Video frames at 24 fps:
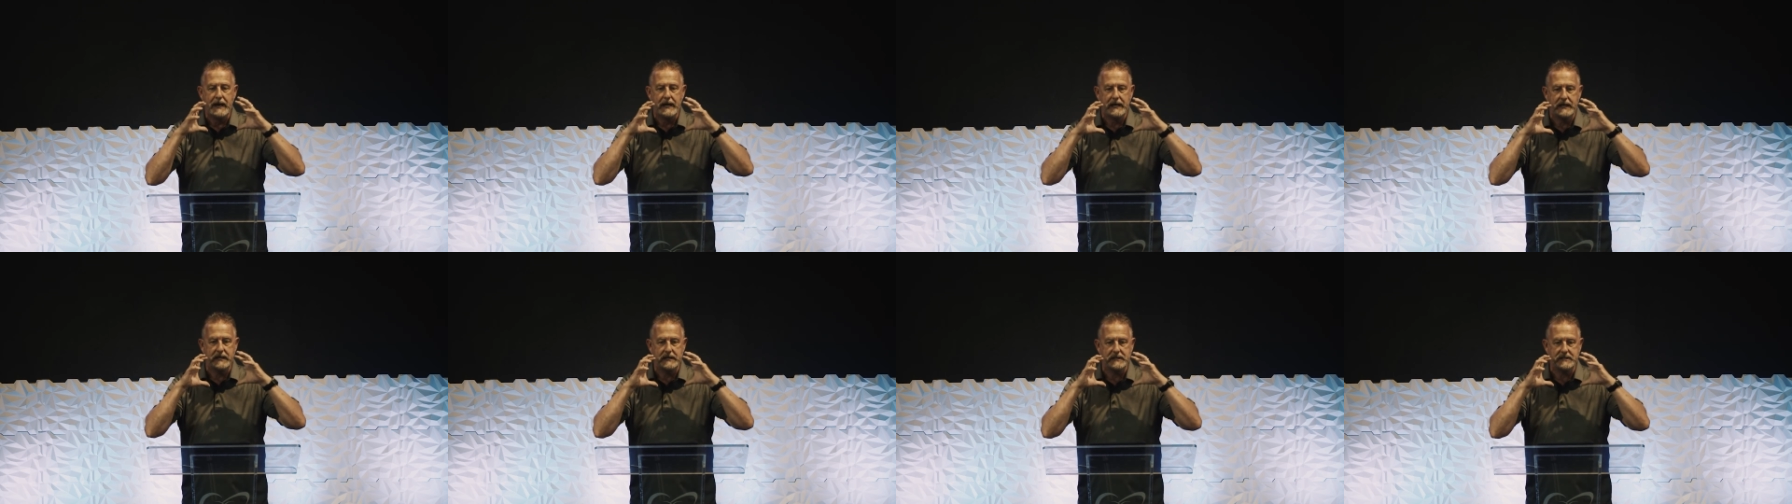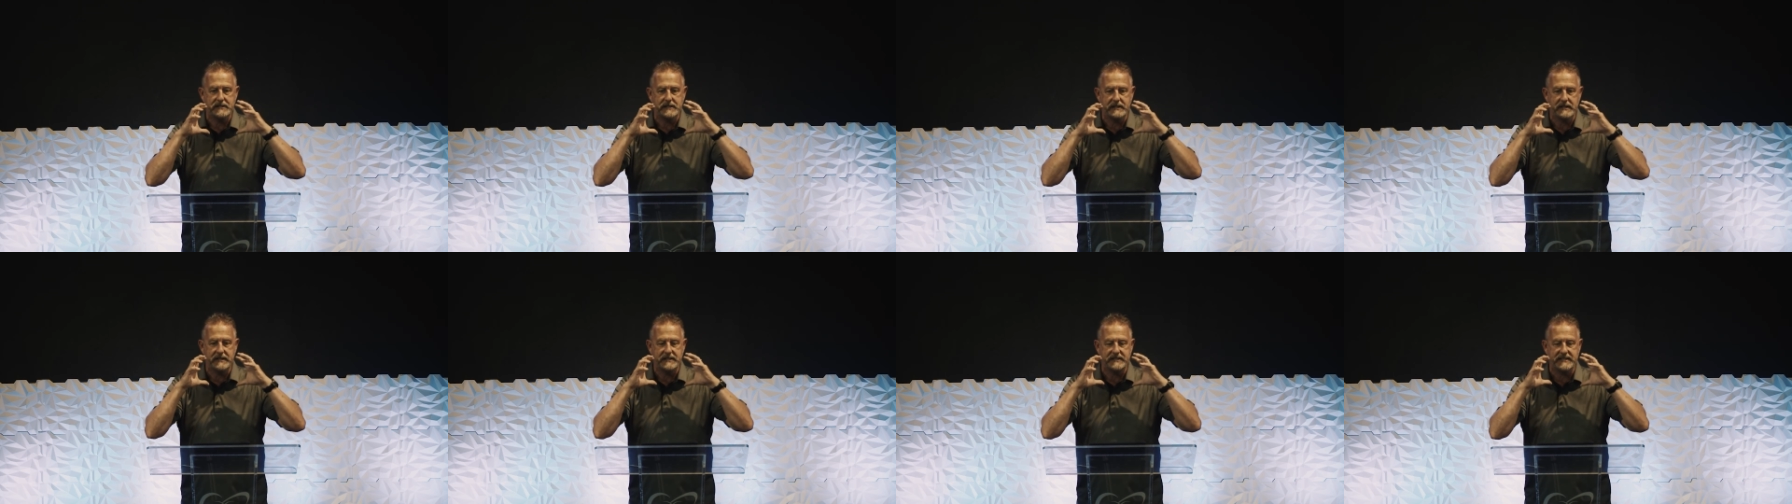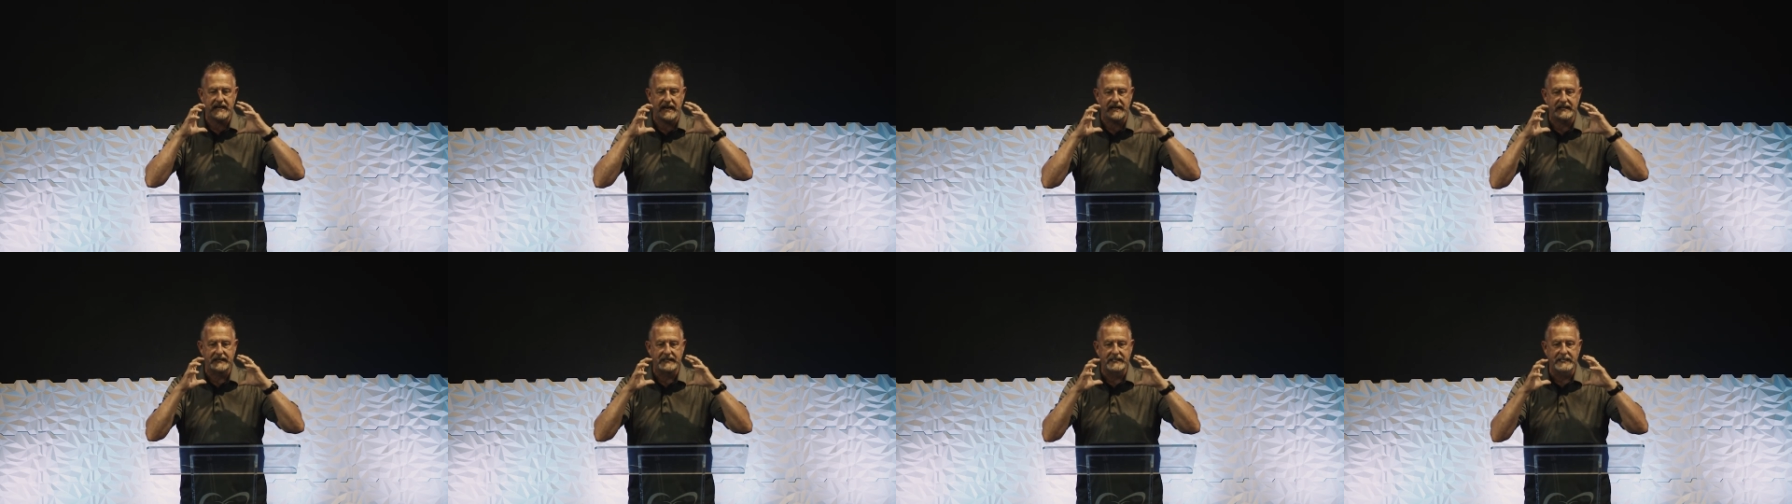is
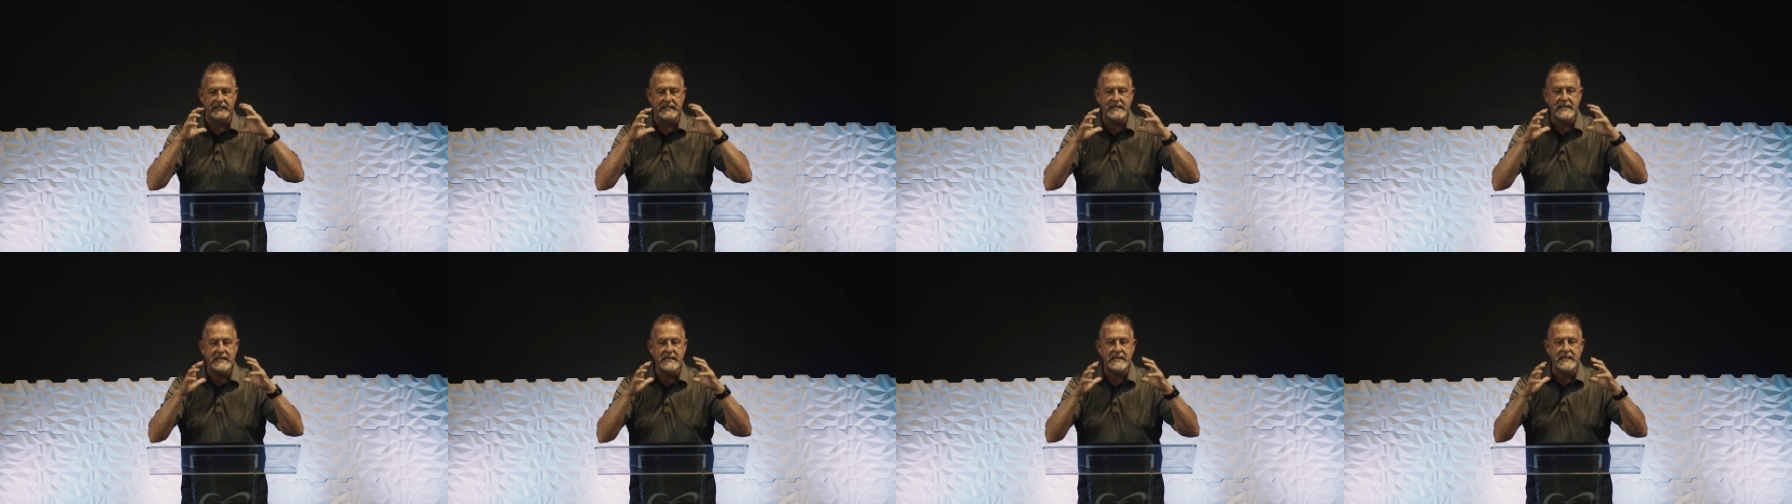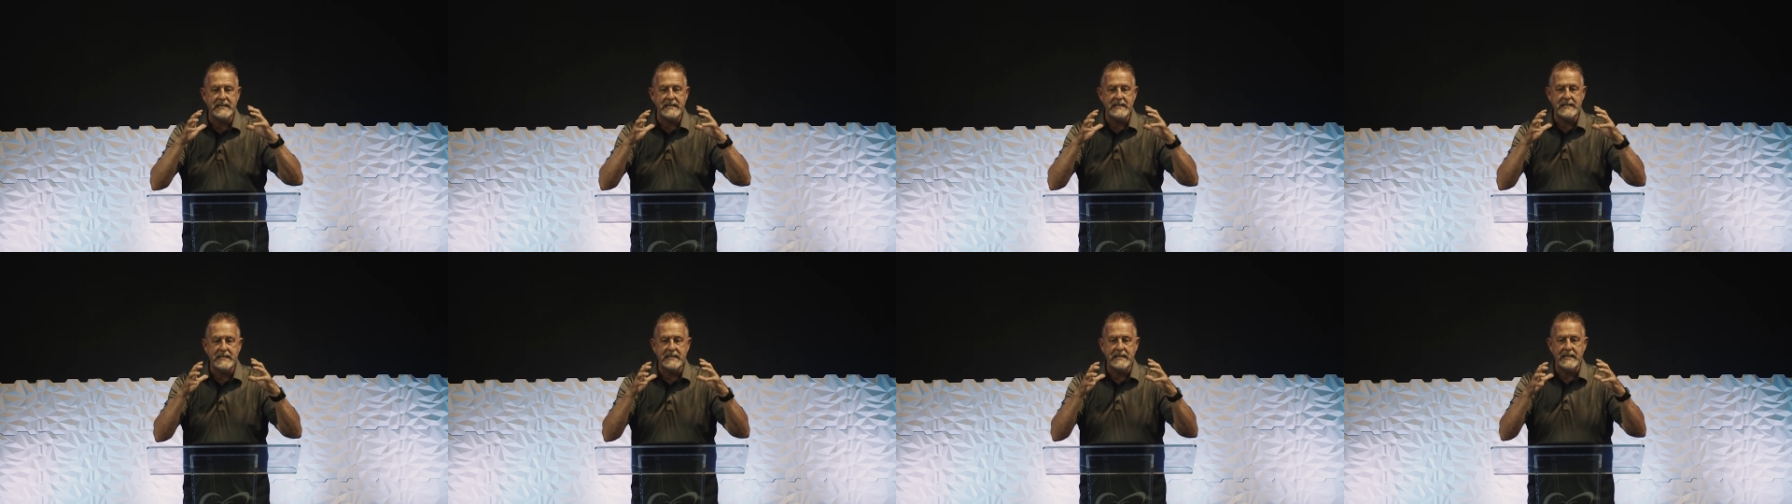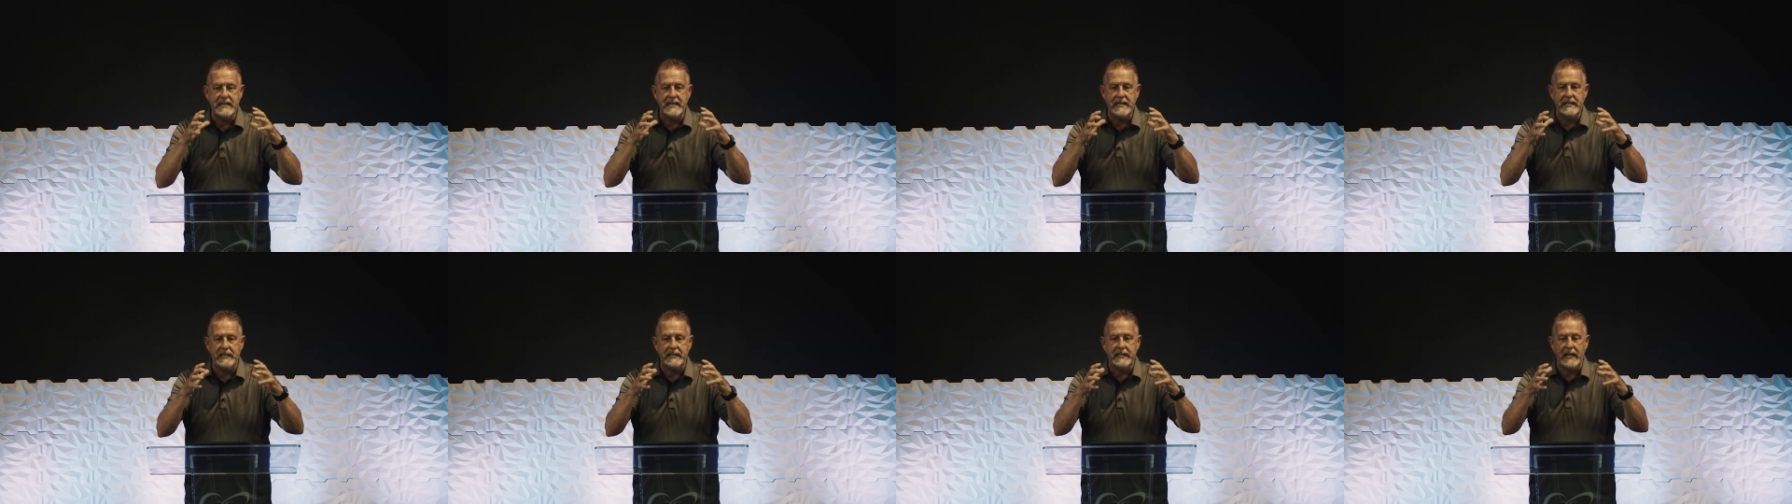that leaning
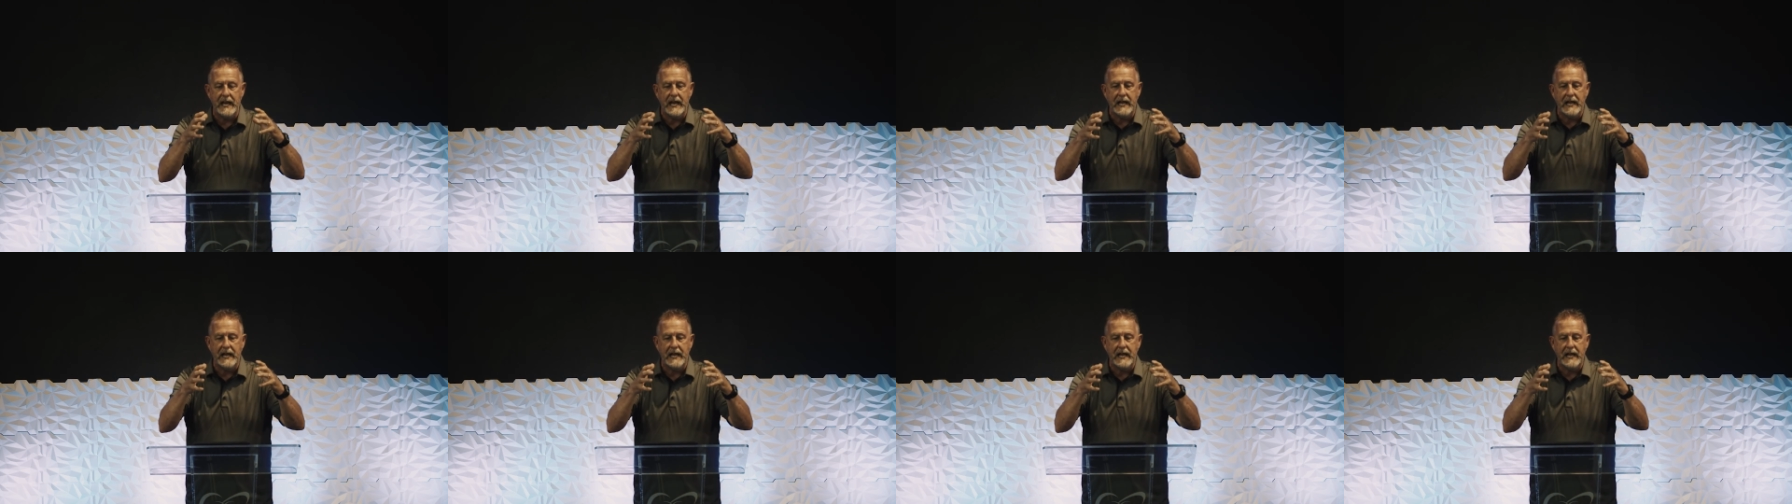in,